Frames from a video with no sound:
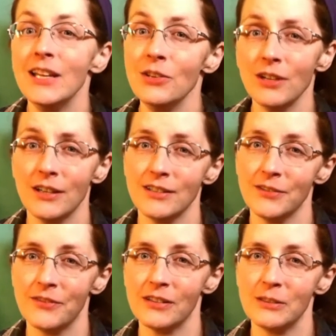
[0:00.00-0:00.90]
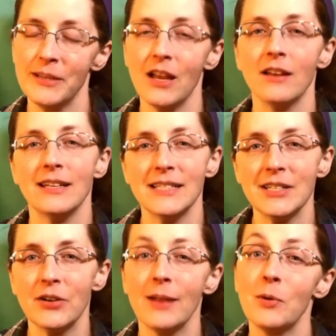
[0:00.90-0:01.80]
You can also follow me on
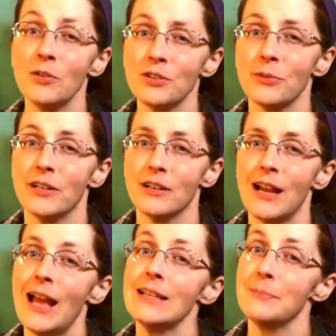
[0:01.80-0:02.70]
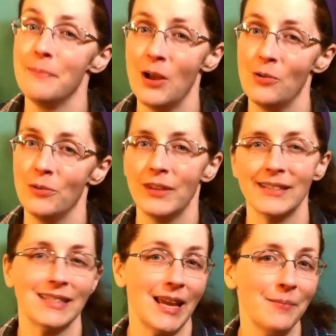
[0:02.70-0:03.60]
Instagram or Twitter as Mo,
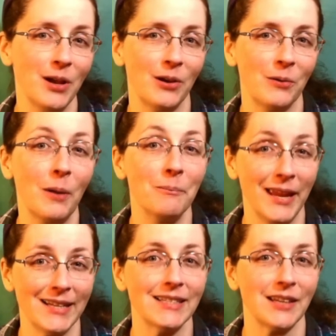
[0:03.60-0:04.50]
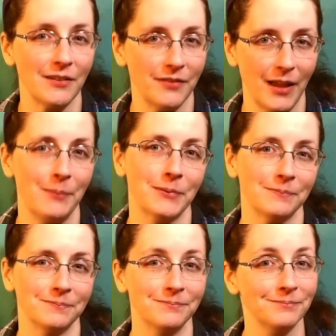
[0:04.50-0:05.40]
that's M-O, Make Stuff Up.
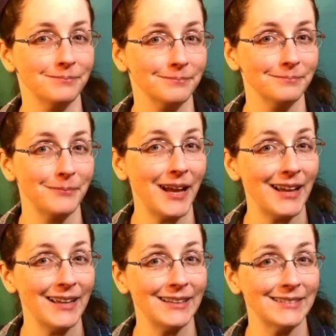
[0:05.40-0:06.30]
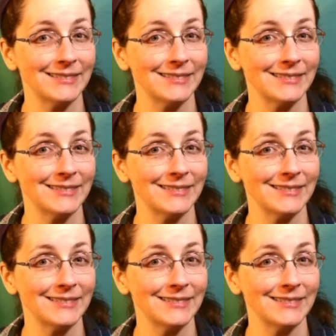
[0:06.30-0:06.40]
Bye!